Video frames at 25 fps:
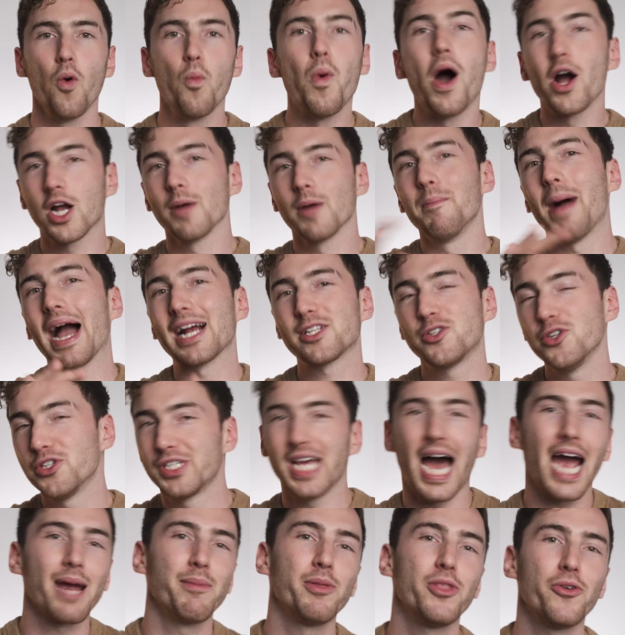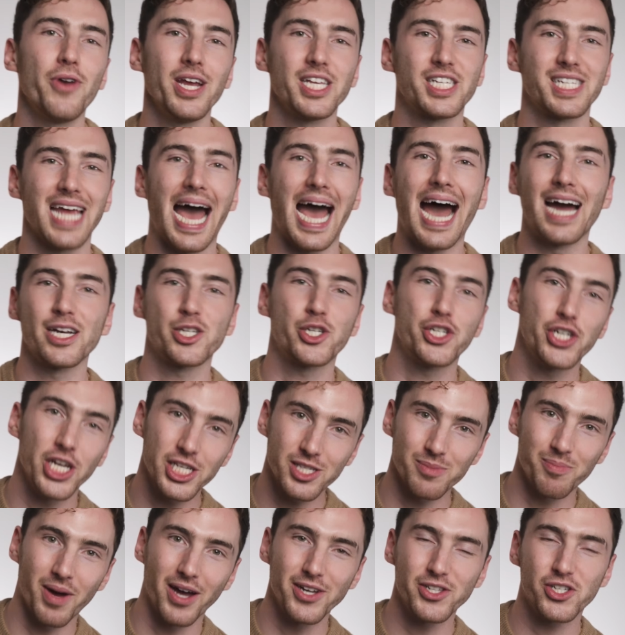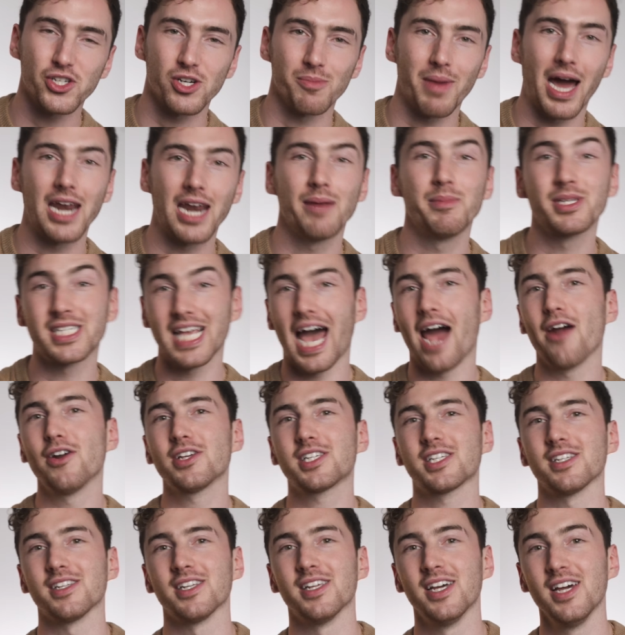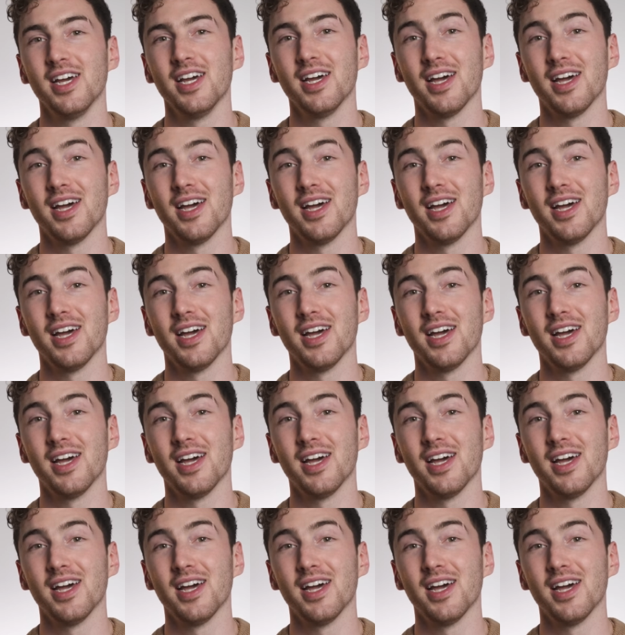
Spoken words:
Welcome back to Time on the Wrist at Chisholm Hunter. My name is Harrison,